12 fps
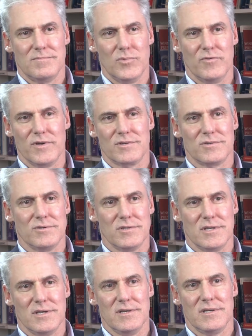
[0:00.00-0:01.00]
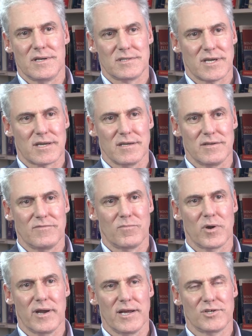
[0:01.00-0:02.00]
moving to the executive
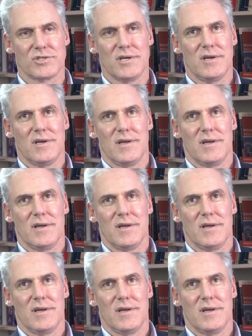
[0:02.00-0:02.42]
branch.